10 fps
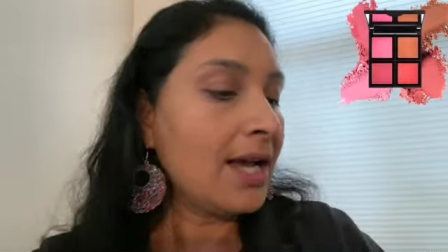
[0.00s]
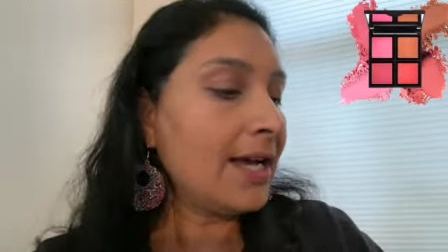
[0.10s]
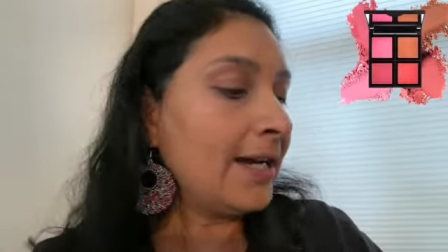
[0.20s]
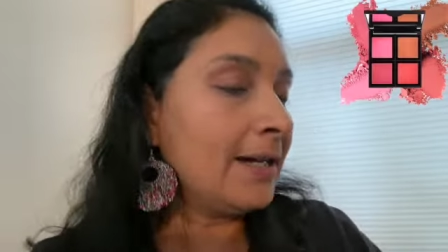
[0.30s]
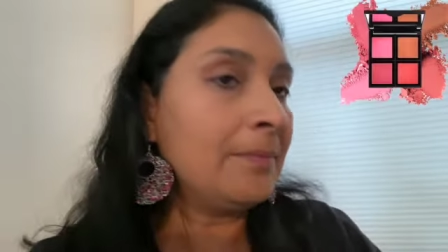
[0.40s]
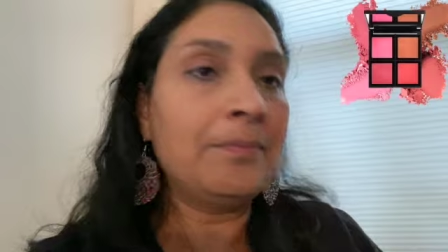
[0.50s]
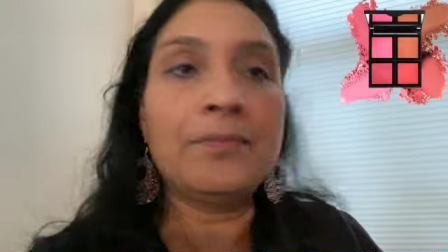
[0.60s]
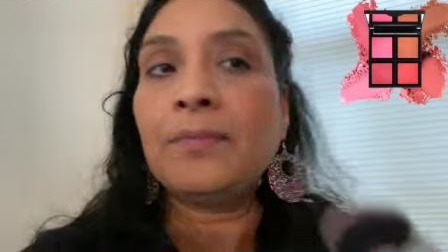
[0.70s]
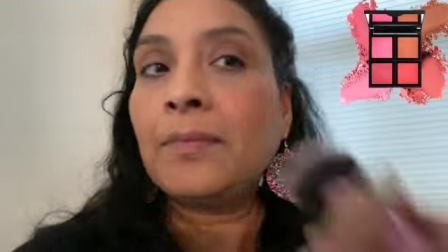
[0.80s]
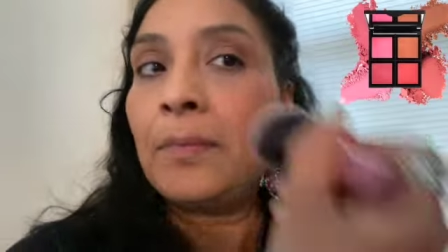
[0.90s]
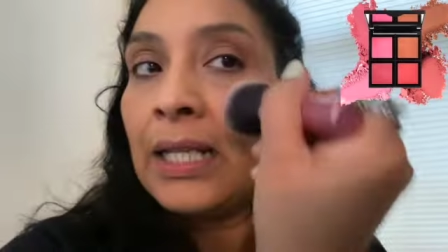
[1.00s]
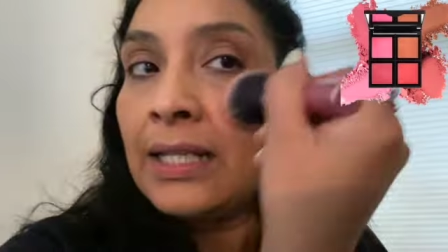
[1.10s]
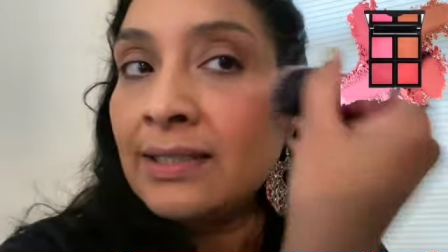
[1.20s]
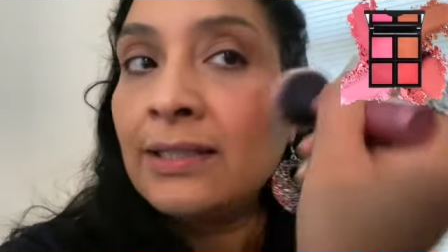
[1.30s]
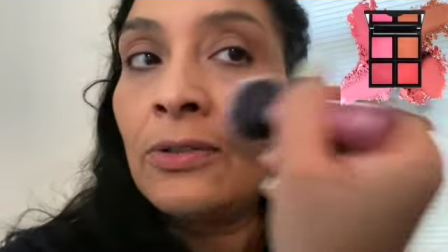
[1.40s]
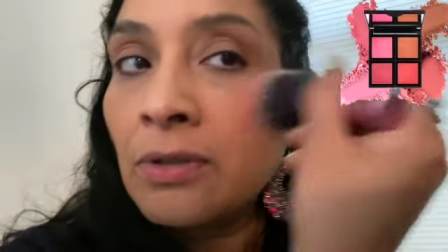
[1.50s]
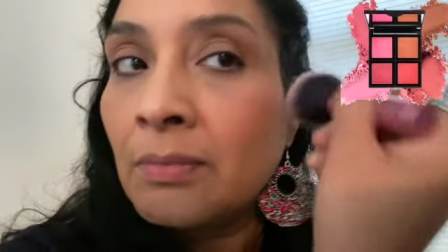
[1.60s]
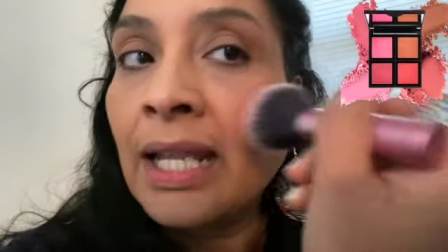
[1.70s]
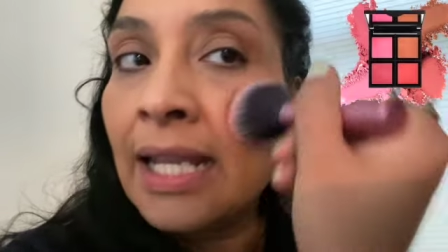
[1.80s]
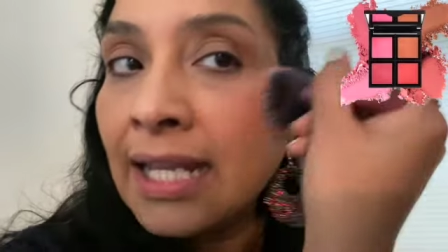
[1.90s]
Please ignore
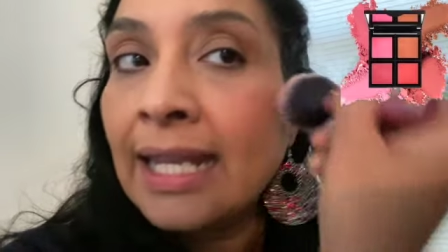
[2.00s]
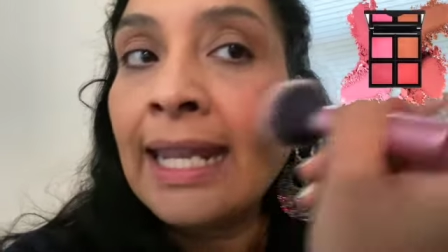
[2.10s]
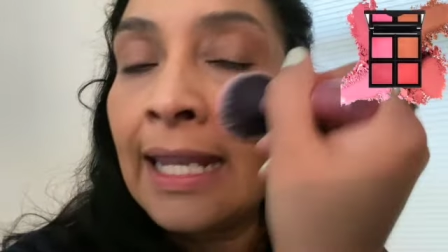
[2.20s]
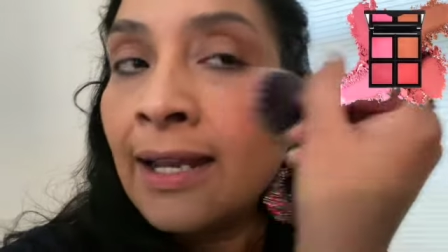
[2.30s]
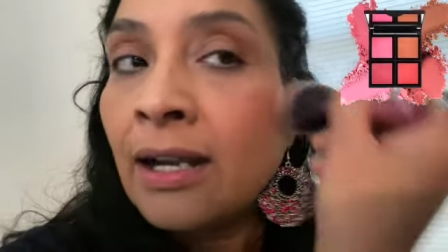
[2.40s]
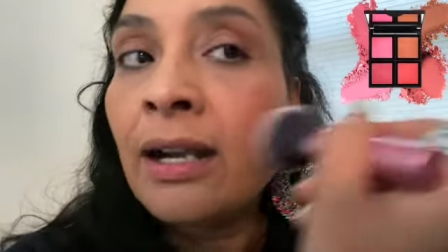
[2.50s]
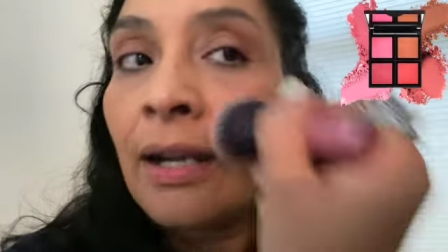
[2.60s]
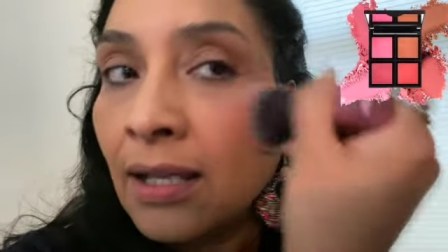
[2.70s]
my hair.